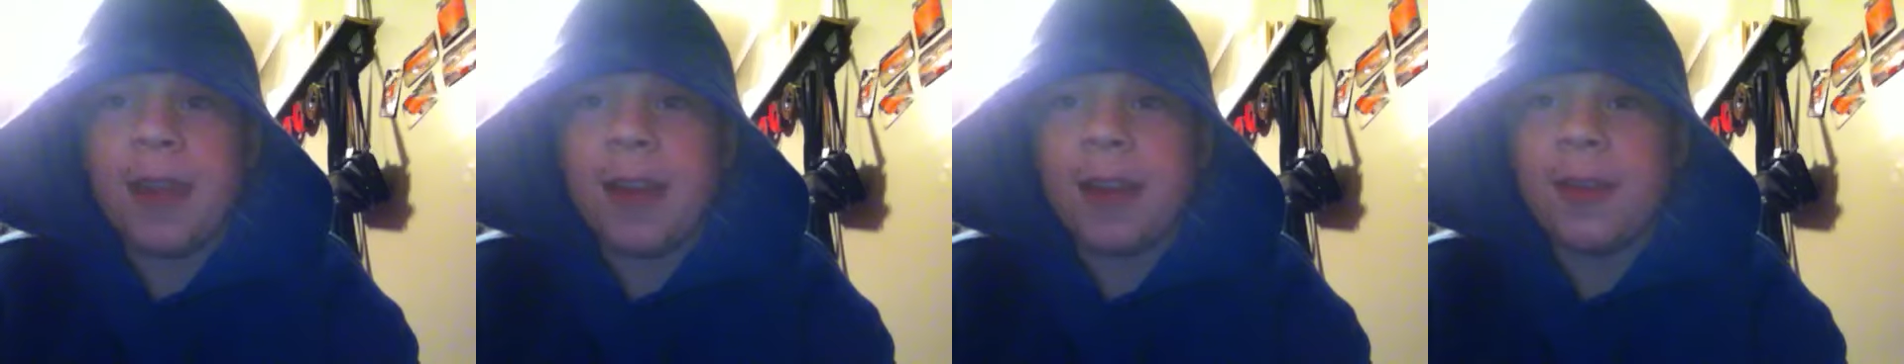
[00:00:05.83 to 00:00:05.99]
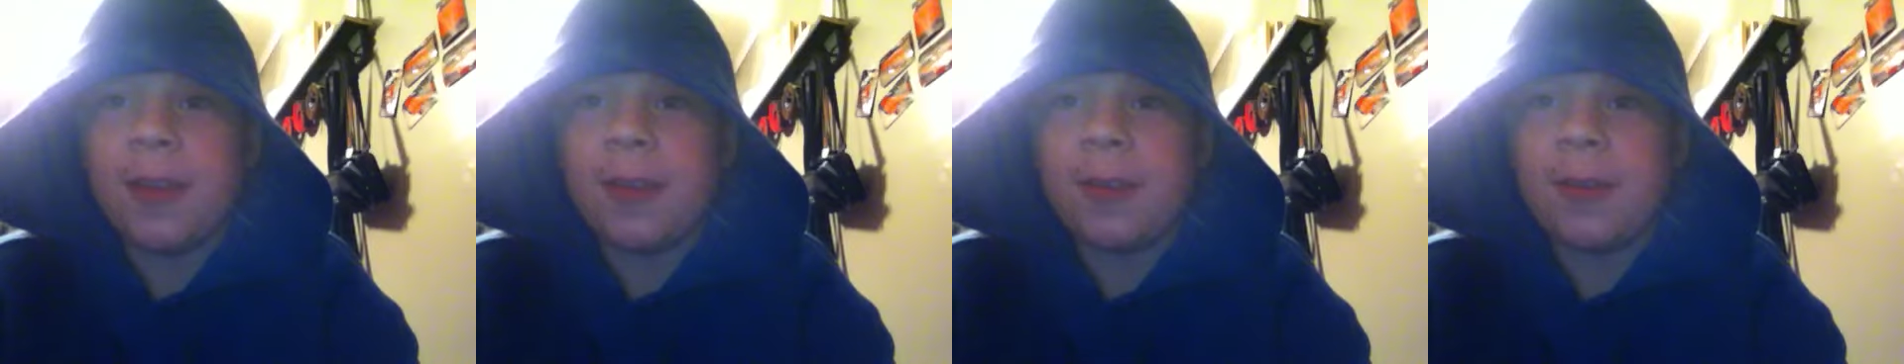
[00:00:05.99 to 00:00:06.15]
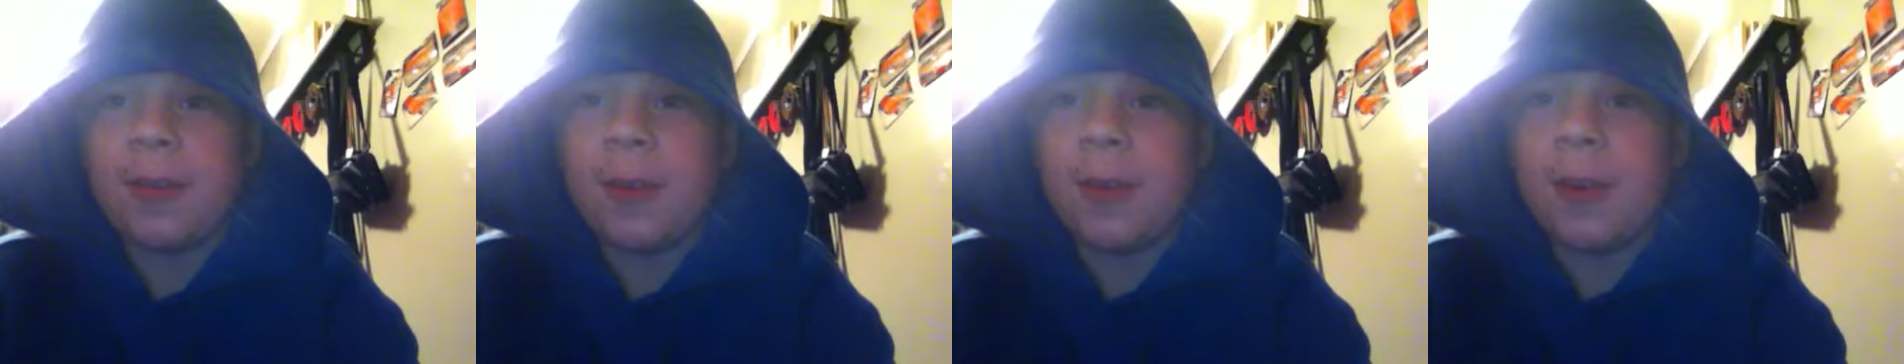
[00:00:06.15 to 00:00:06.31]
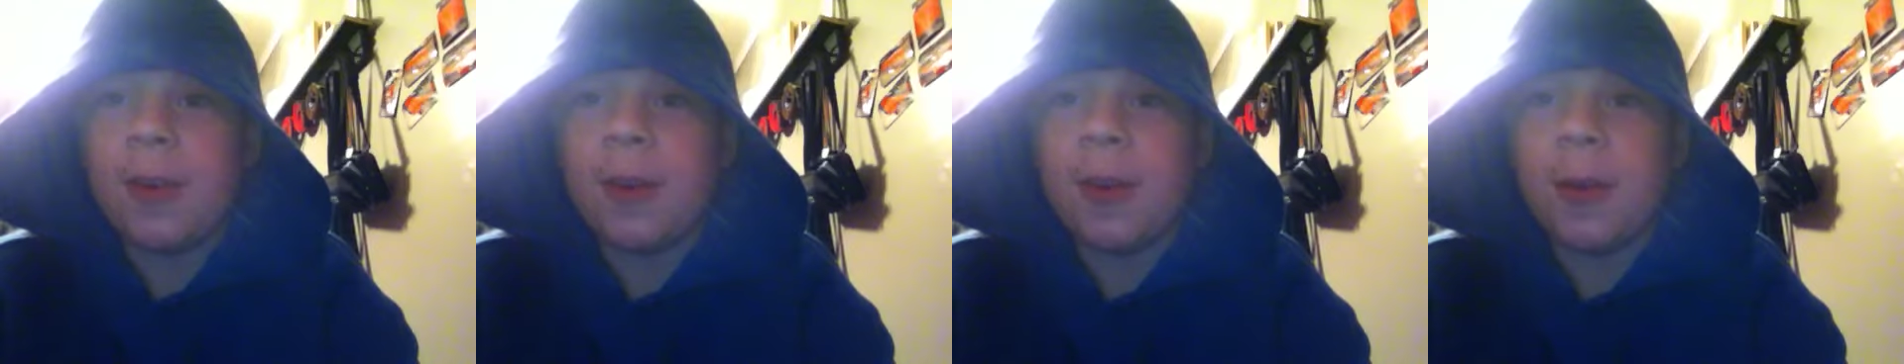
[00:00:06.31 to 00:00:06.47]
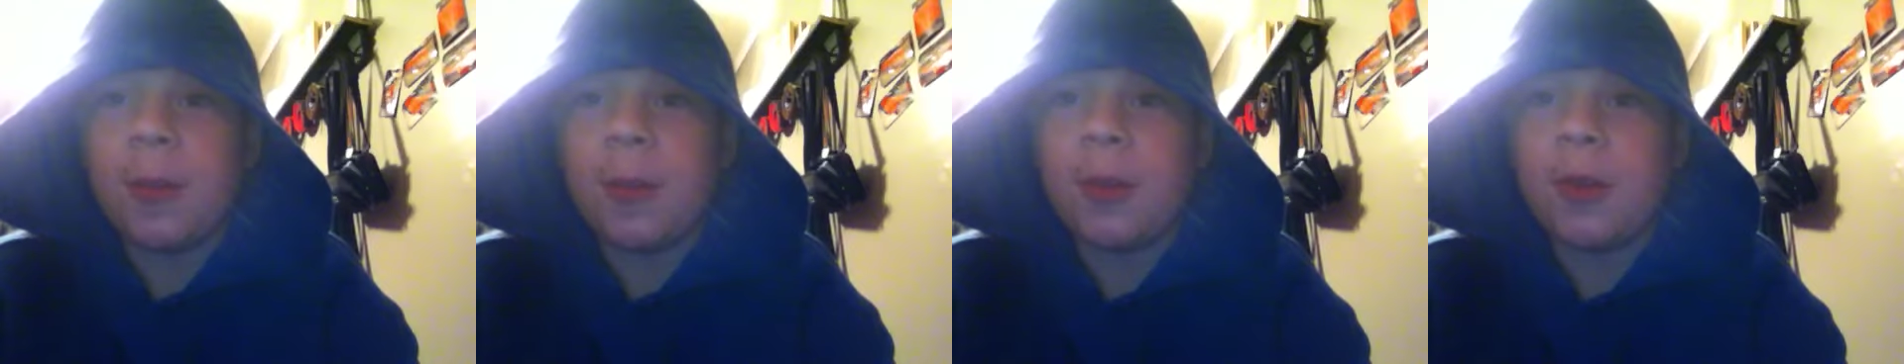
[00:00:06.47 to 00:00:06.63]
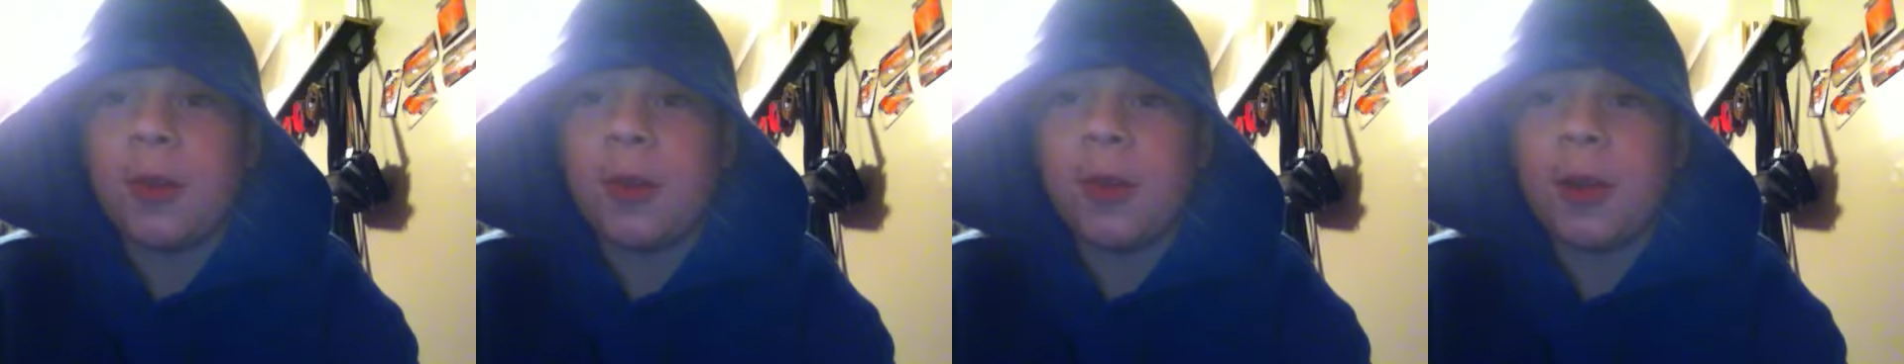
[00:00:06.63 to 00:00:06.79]
don't know what
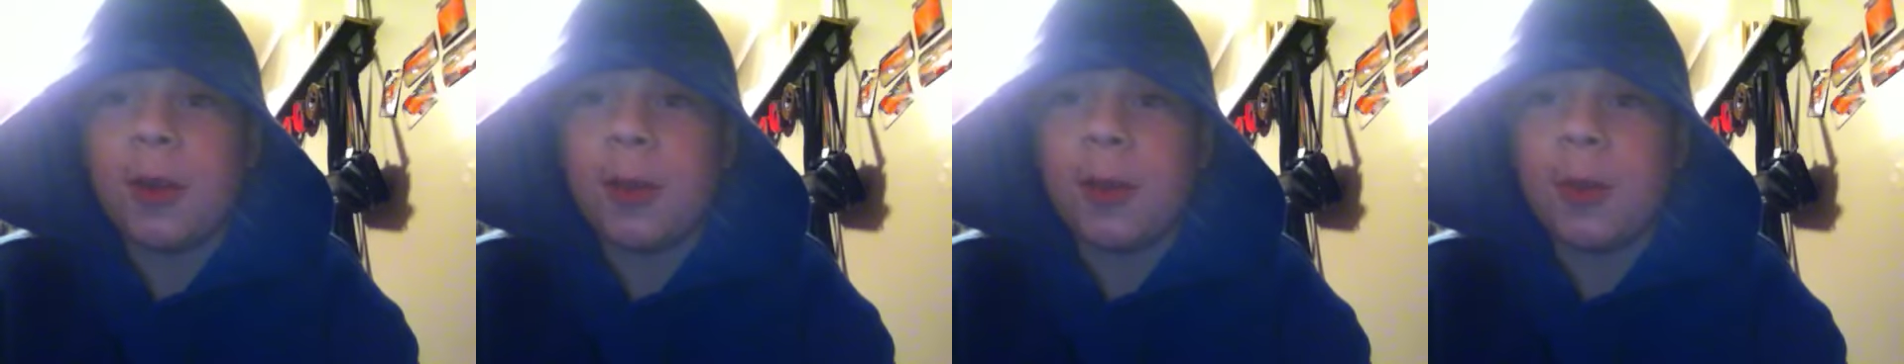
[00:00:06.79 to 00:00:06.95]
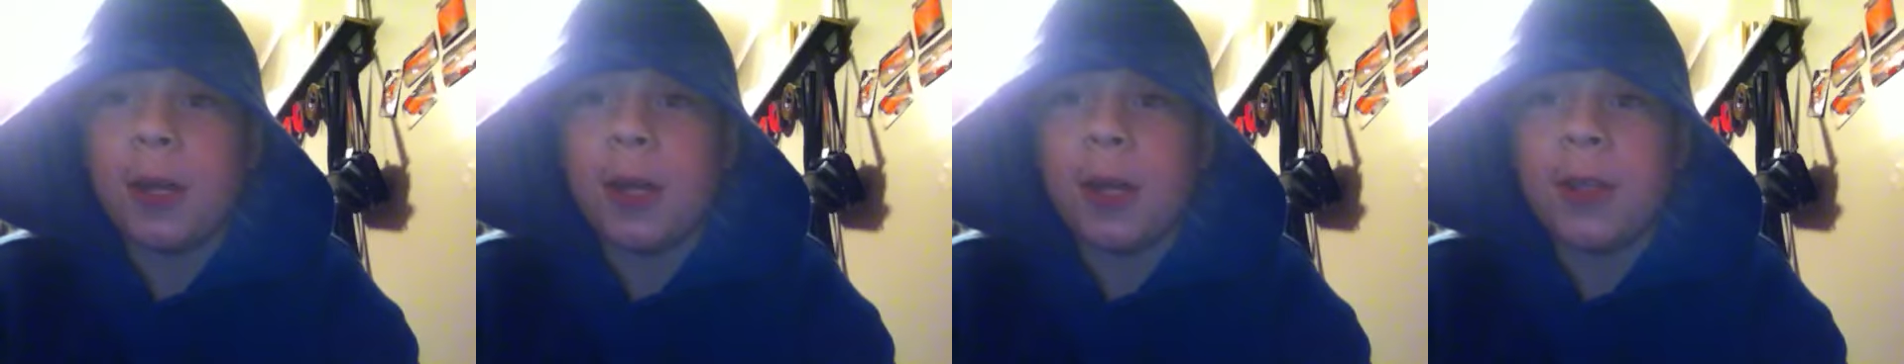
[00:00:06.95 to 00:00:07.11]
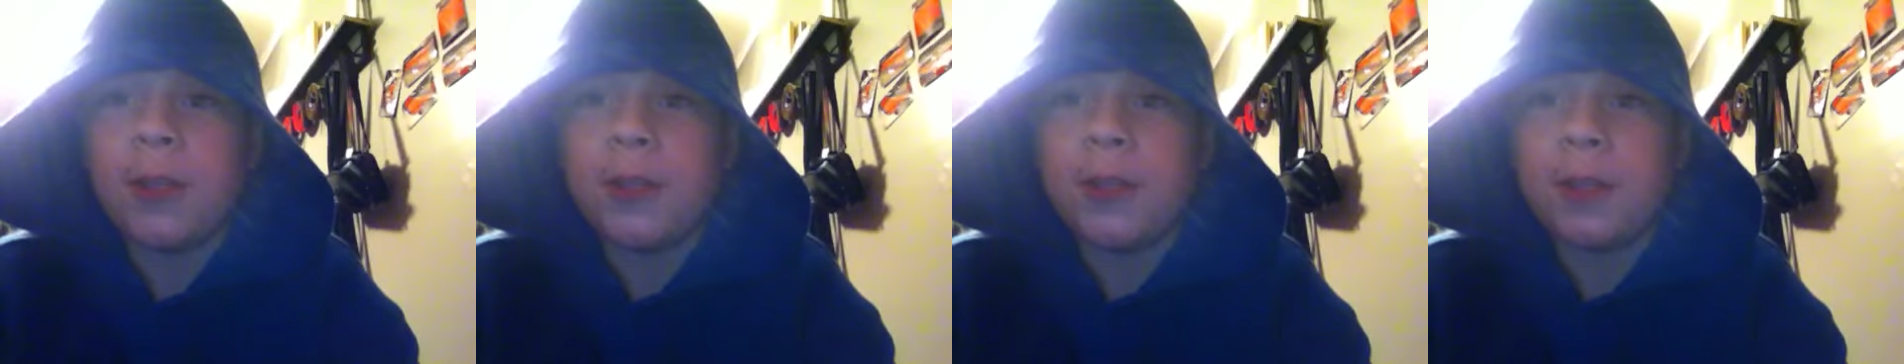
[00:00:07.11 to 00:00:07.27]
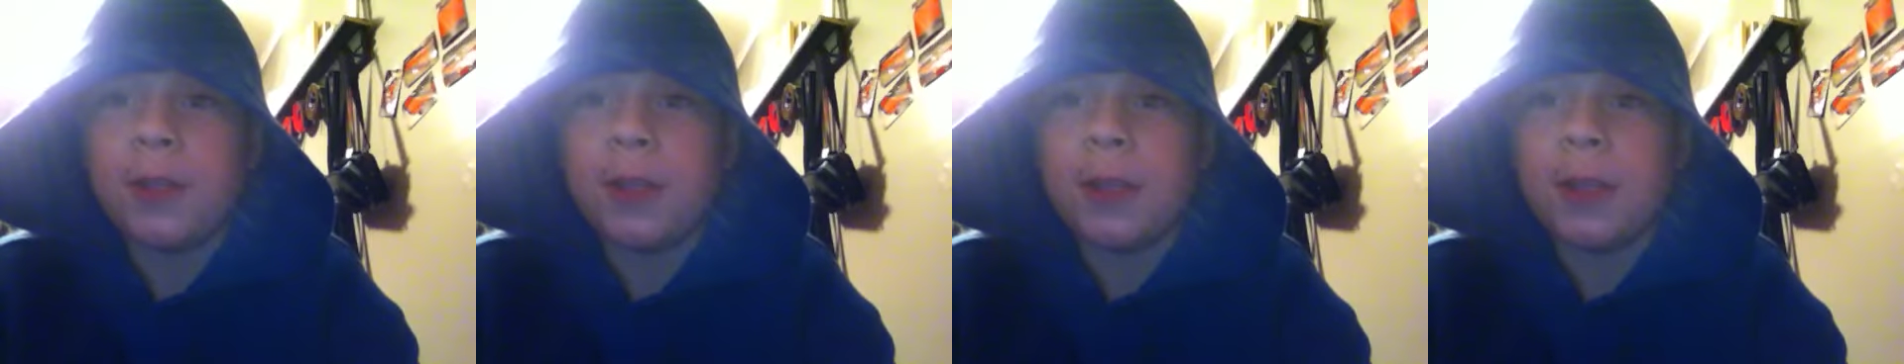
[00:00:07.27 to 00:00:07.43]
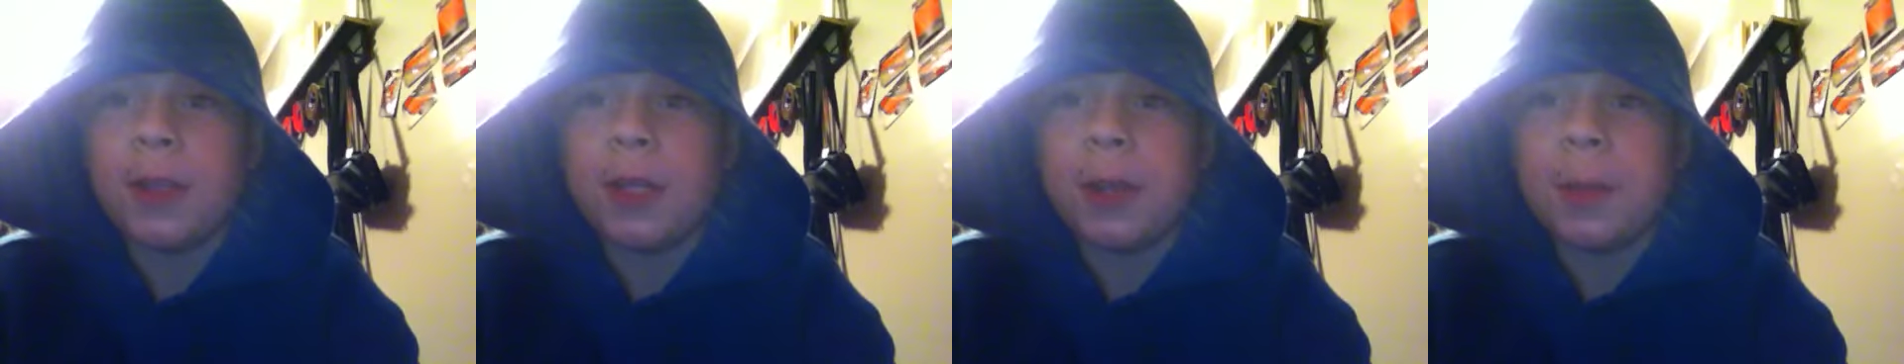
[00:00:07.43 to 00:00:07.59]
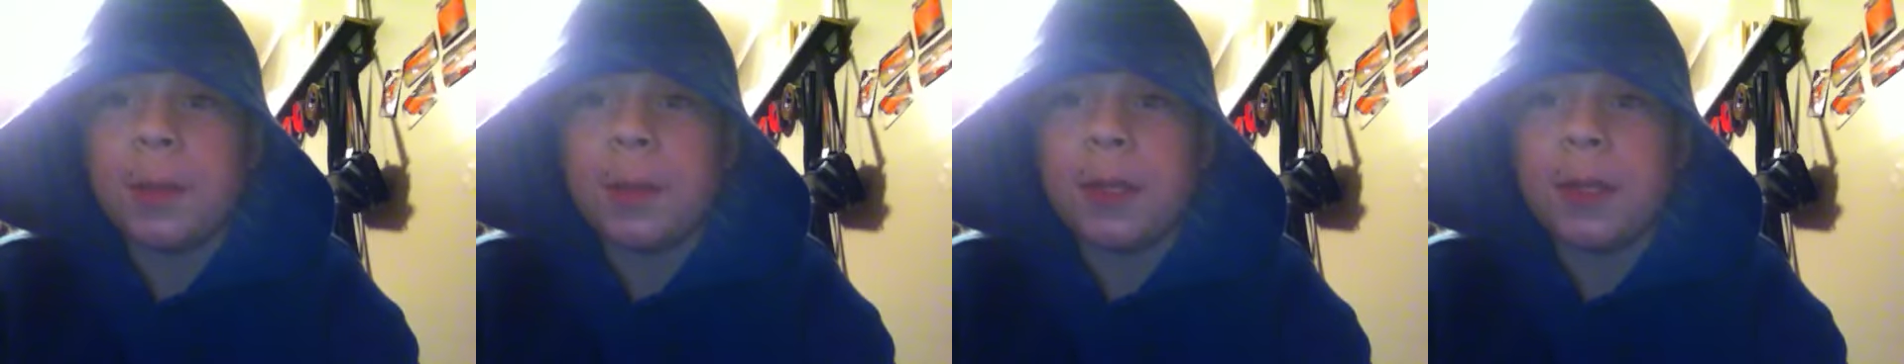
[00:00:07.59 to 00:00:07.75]
I'm doing. I'm not doing
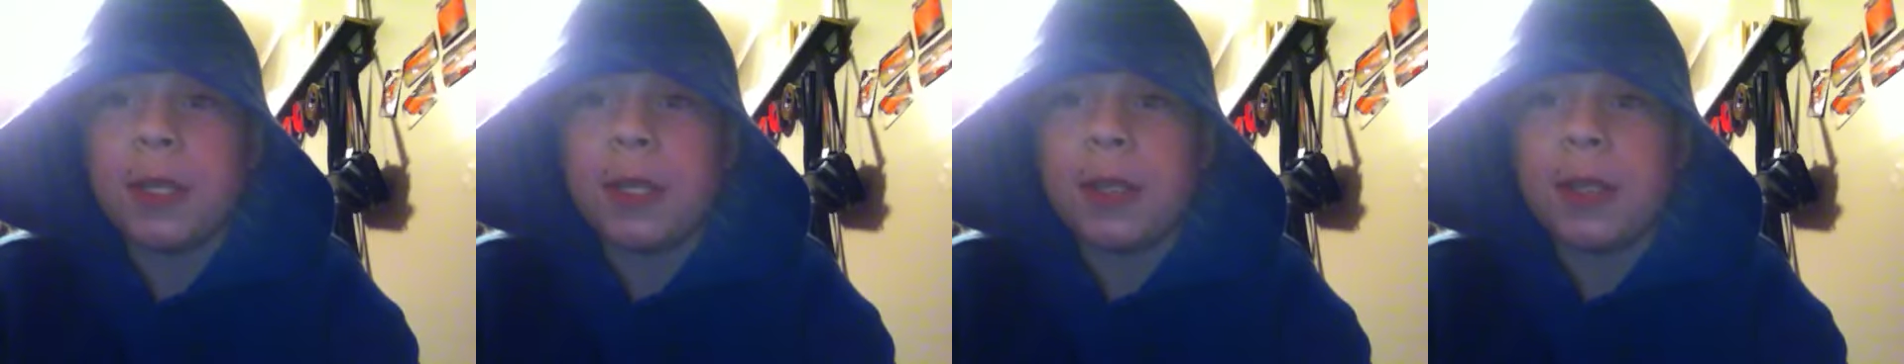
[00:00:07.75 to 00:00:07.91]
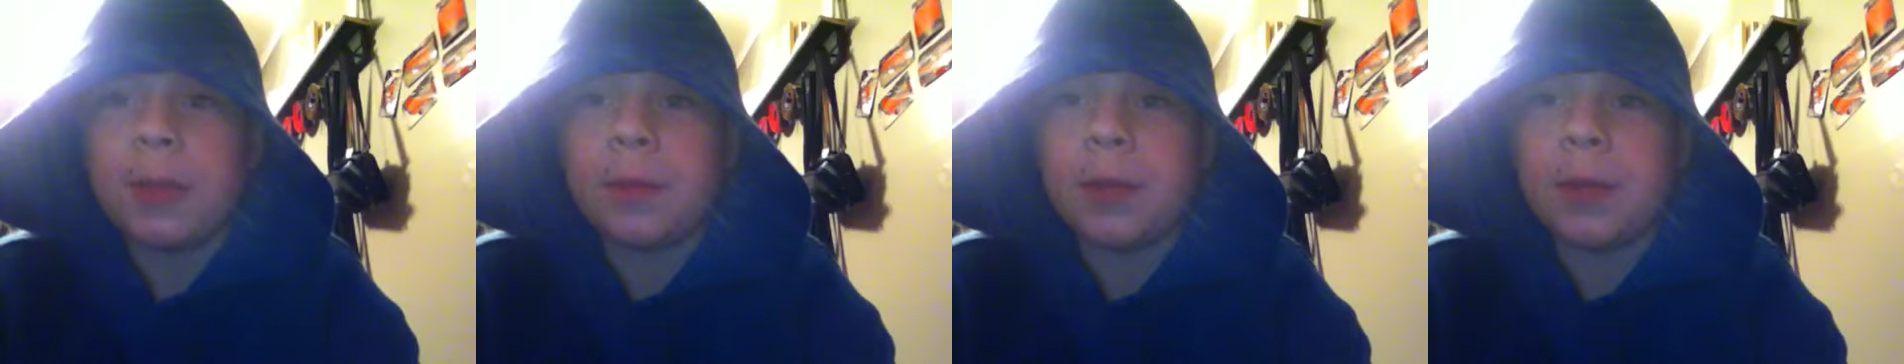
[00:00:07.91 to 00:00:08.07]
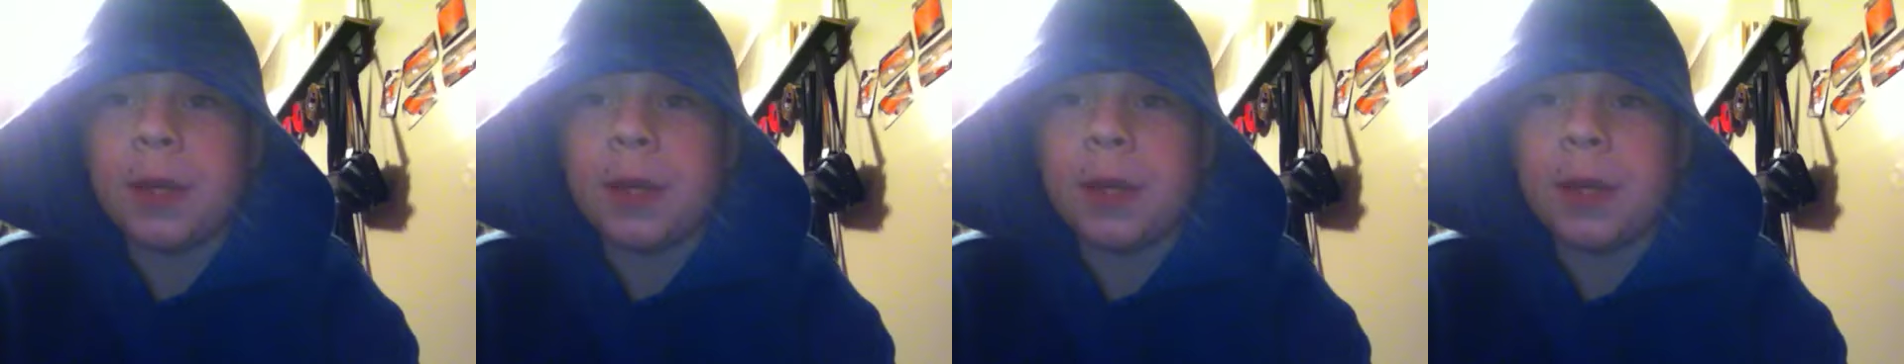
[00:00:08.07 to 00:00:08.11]
an update,